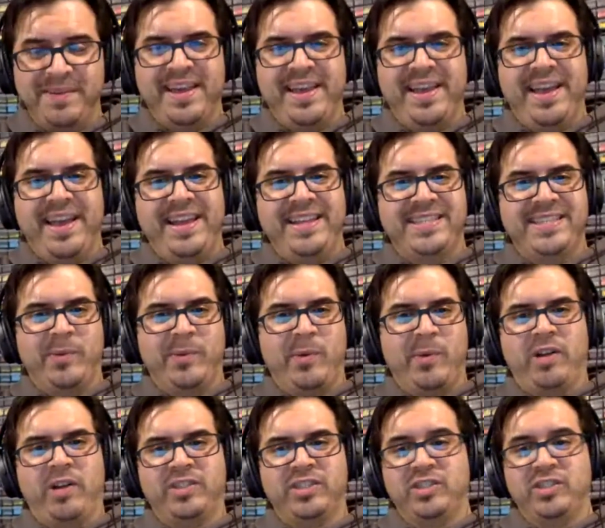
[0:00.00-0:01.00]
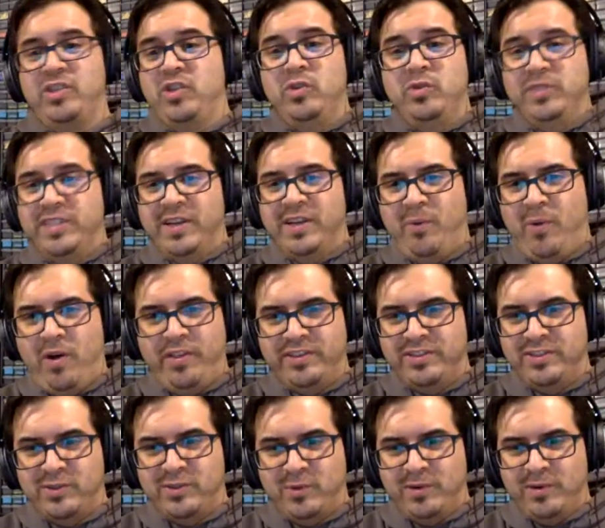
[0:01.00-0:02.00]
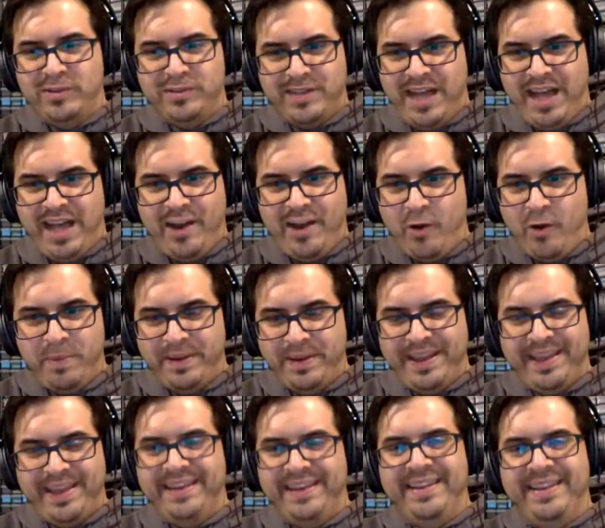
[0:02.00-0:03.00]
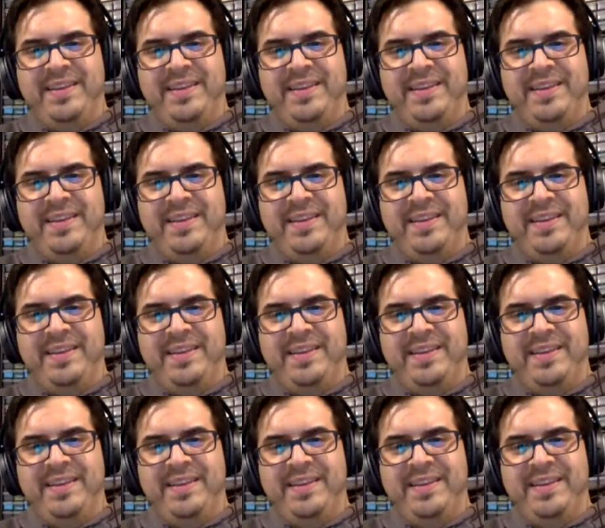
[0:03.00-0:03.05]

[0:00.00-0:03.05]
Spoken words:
And he said, well, I'll just use it while the store's not open yet.